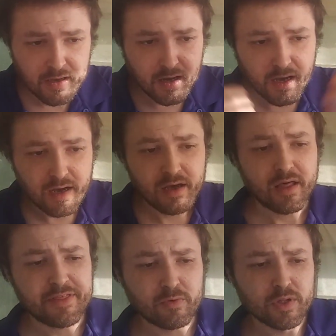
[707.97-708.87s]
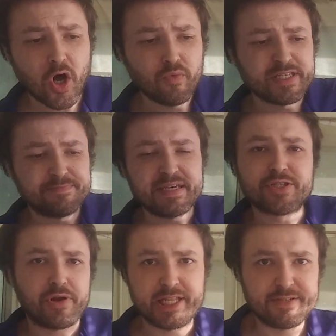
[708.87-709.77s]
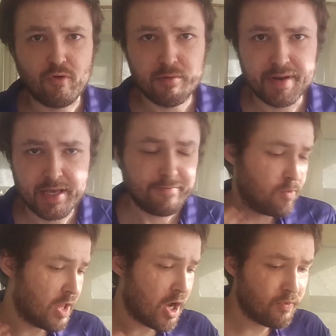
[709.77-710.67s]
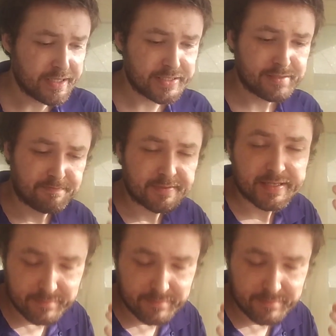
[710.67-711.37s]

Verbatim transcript: uh, I think will always be transformative will always